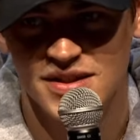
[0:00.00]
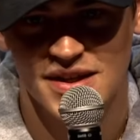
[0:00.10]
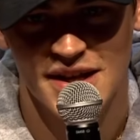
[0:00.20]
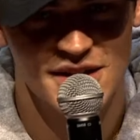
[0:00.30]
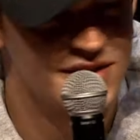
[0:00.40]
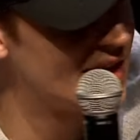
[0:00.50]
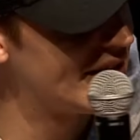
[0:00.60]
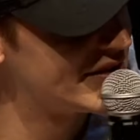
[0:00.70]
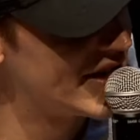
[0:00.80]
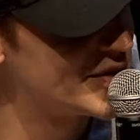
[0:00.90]
is kind
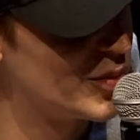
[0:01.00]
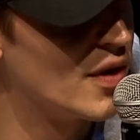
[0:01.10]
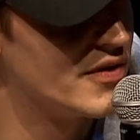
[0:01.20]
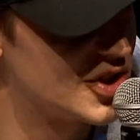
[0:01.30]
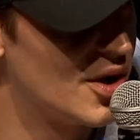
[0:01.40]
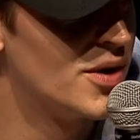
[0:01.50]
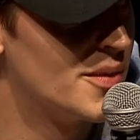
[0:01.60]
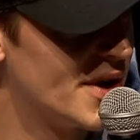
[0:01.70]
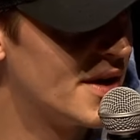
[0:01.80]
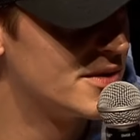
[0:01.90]
of takes more of a toll than
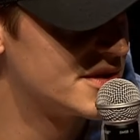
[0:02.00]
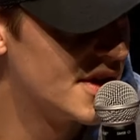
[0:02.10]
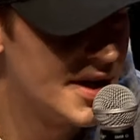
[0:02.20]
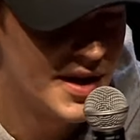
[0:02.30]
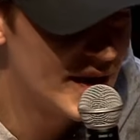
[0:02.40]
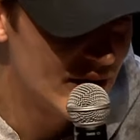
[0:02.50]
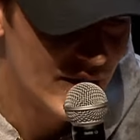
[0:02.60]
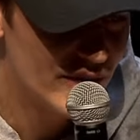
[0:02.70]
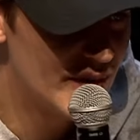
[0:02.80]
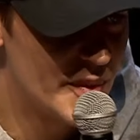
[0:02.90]
when I was
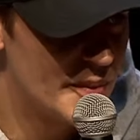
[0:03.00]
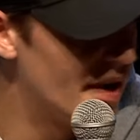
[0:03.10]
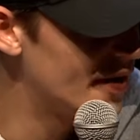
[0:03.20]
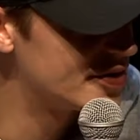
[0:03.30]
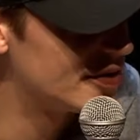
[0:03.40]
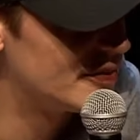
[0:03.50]
flipping burgers or